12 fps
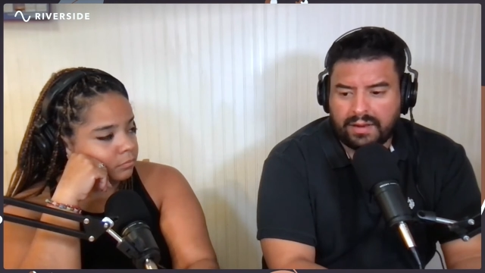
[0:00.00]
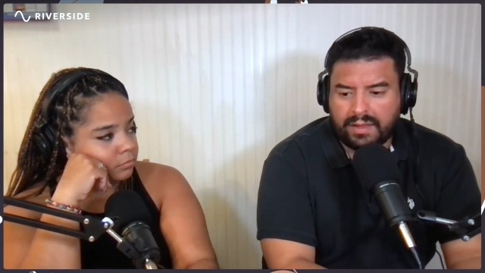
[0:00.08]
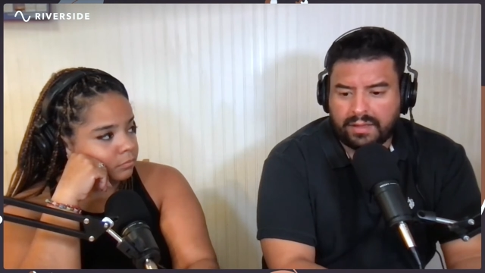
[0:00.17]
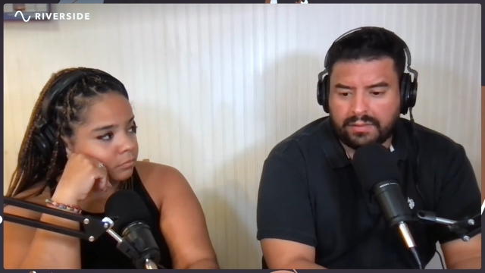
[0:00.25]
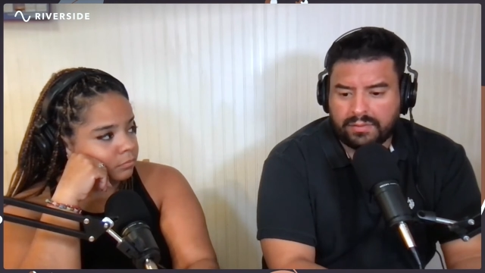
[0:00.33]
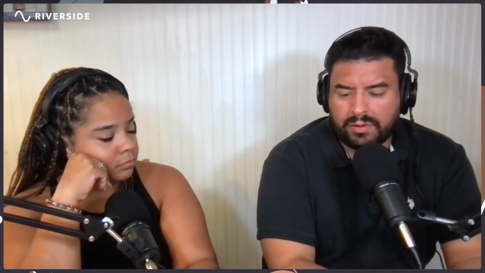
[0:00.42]

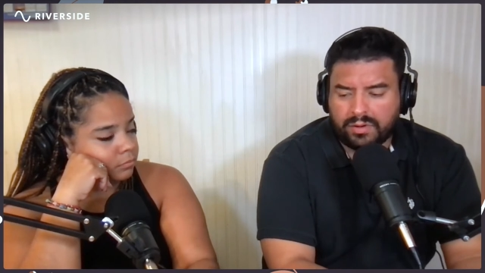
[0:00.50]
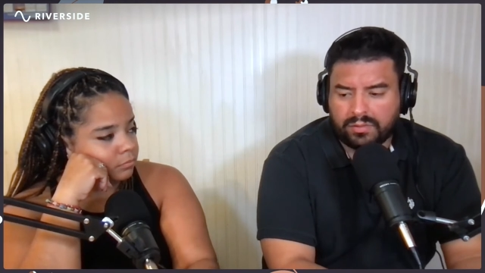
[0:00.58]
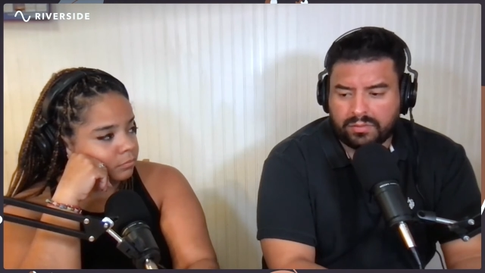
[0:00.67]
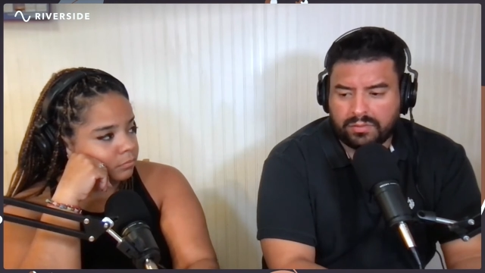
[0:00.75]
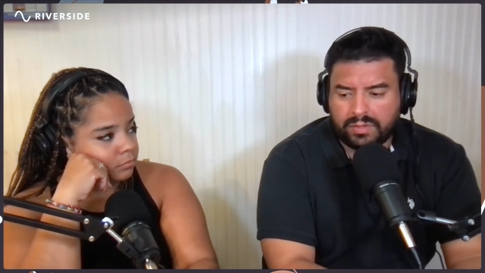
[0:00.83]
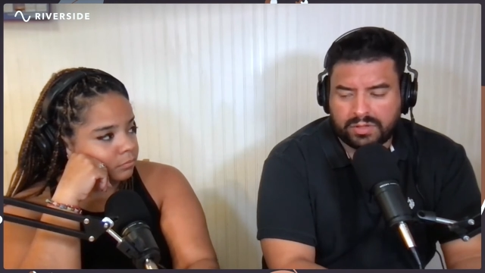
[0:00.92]
Speaker 1: And, you know,
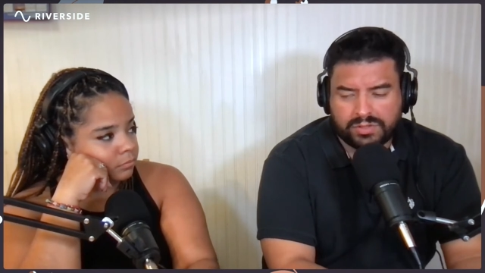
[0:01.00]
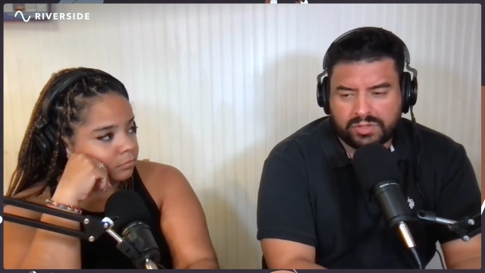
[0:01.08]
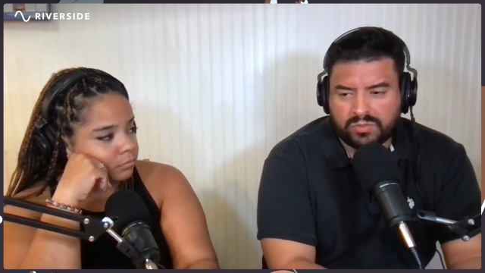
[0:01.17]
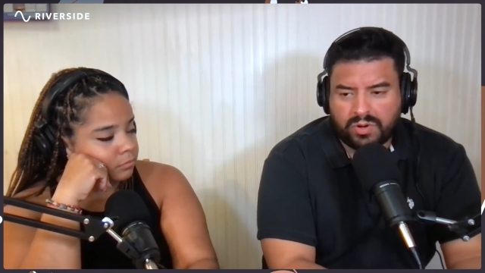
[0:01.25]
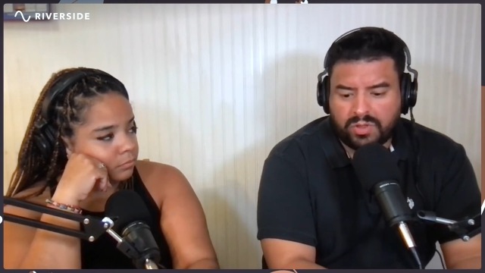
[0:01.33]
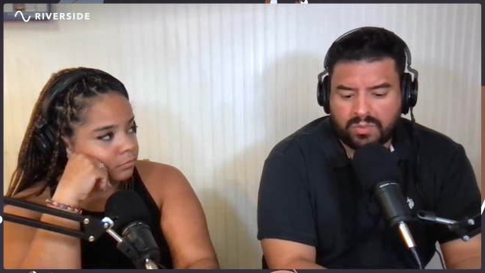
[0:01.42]
because he's
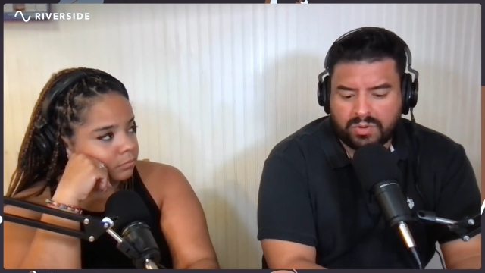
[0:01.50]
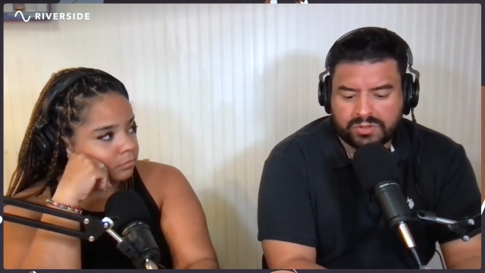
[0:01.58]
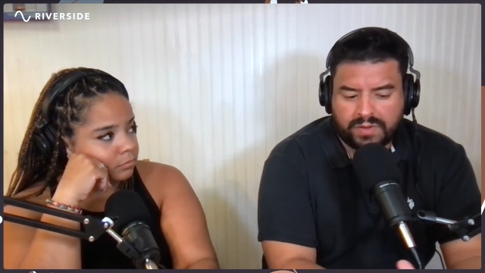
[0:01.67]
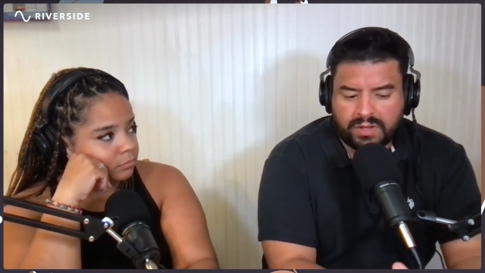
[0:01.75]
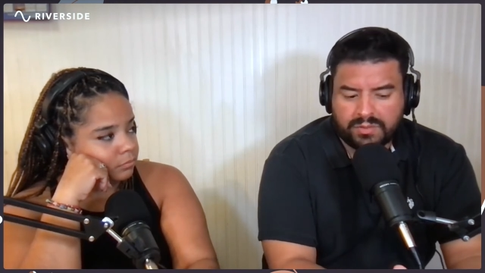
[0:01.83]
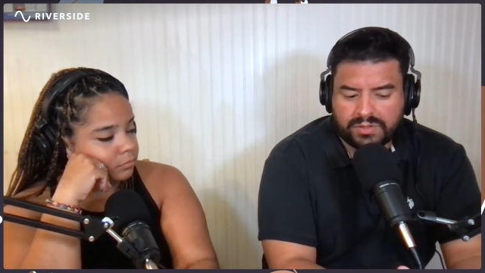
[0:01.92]
one of the most
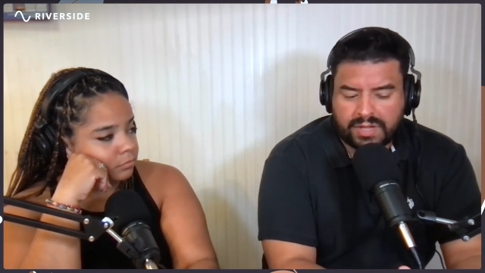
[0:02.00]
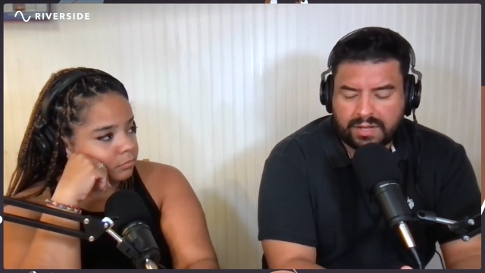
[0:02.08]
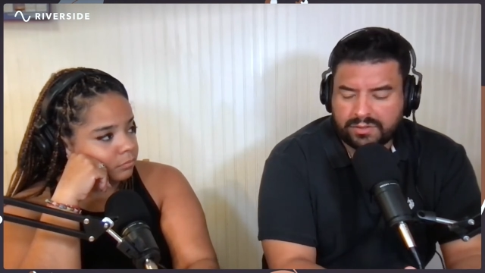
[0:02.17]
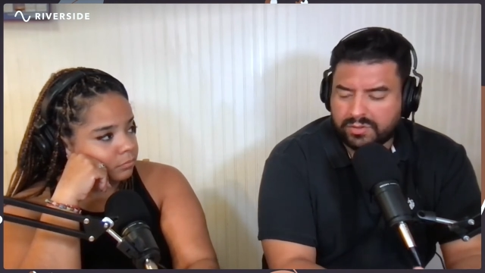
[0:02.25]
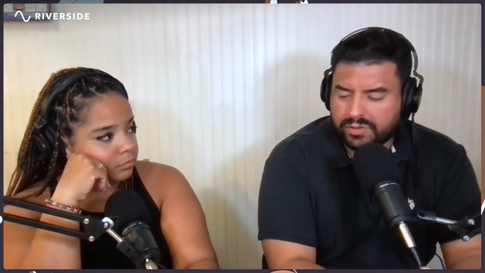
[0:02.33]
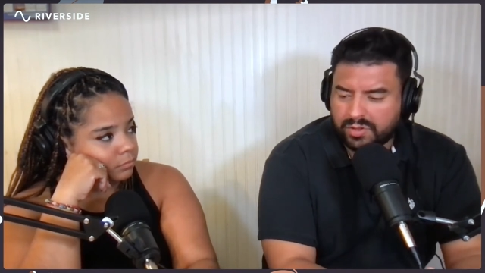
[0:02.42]
famous
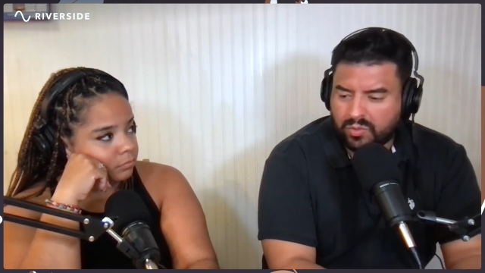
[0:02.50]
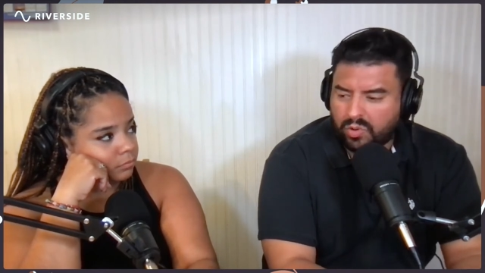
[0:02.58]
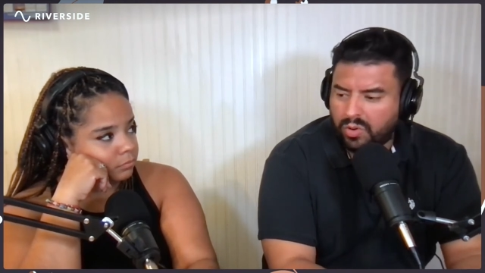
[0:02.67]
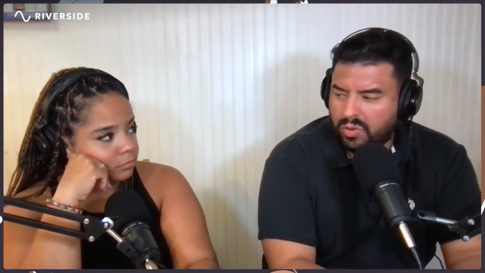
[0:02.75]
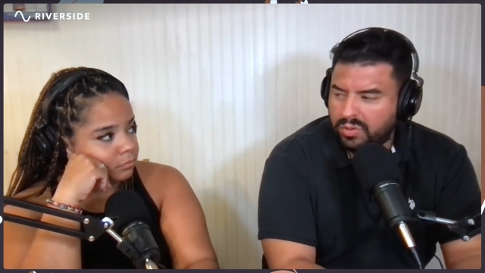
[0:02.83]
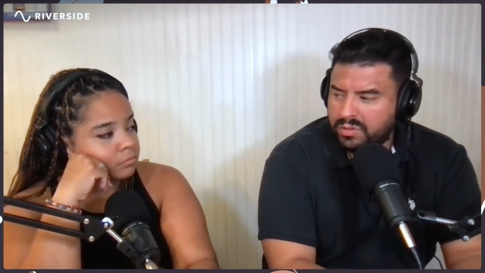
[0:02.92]
actors in the
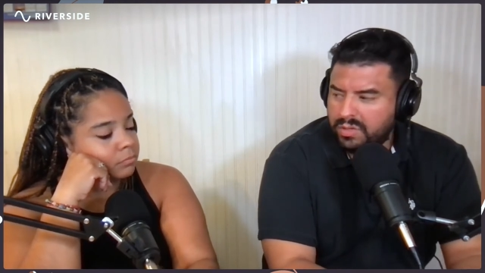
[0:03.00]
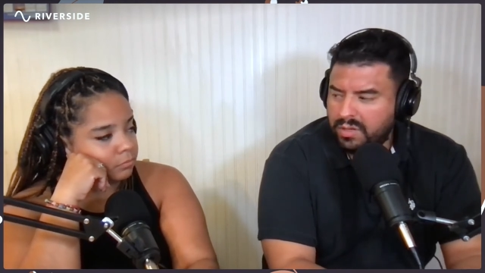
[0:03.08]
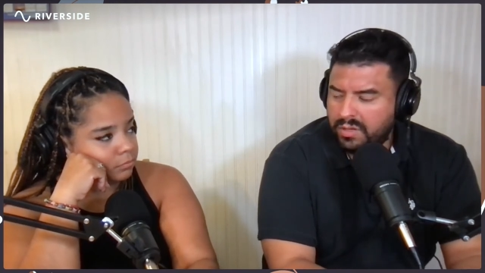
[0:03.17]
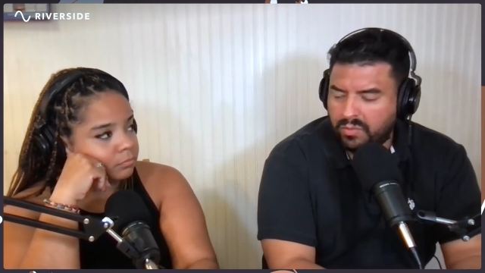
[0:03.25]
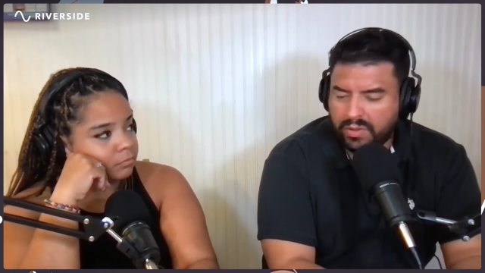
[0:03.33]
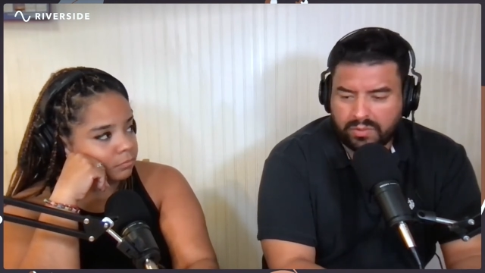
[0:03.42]
world
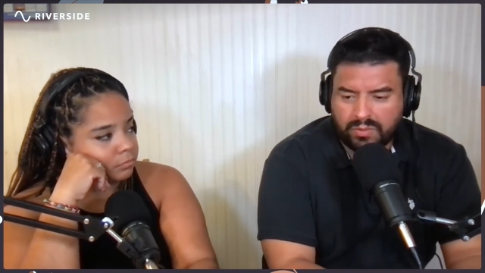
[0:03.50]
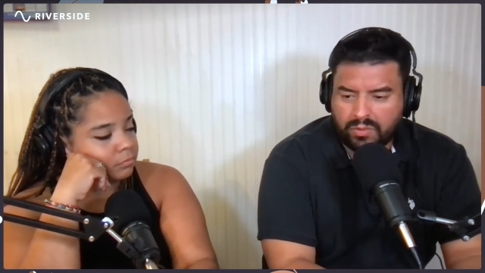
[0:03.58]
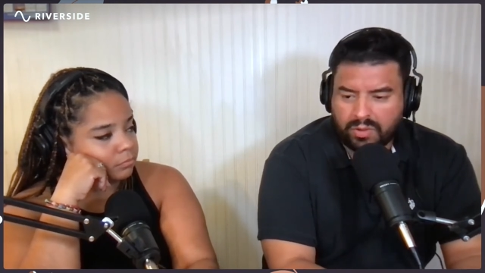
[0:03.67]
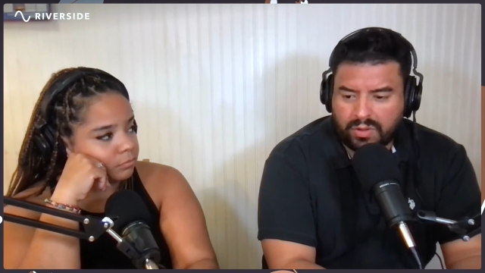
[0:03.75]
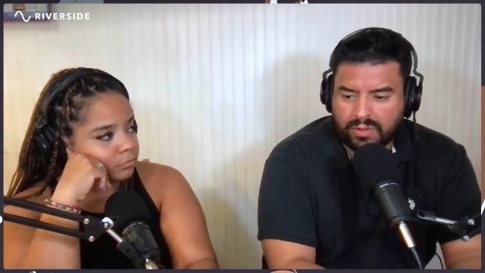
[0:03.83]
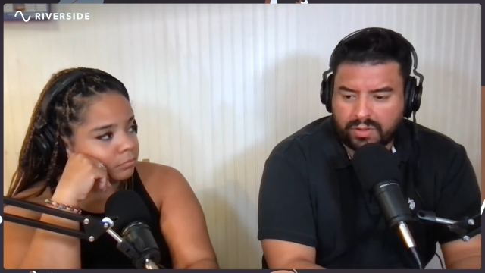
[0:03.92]
mm-hmm. with, with all the